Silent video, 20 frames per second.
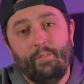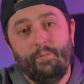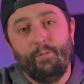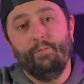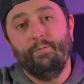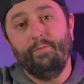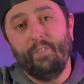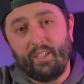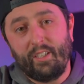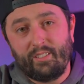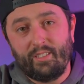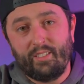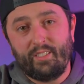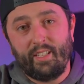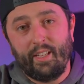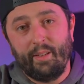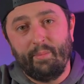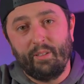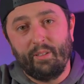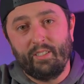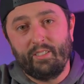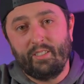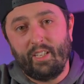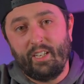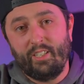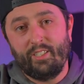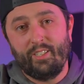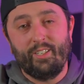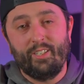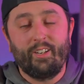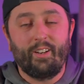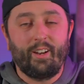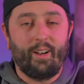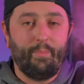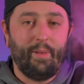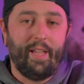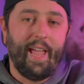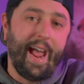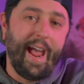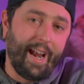fix the stabilization, you're going to
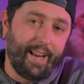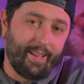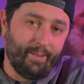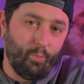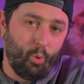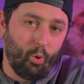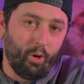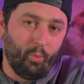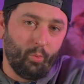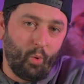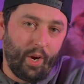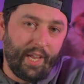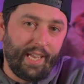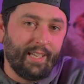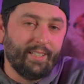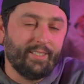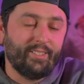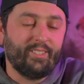be adding more weight.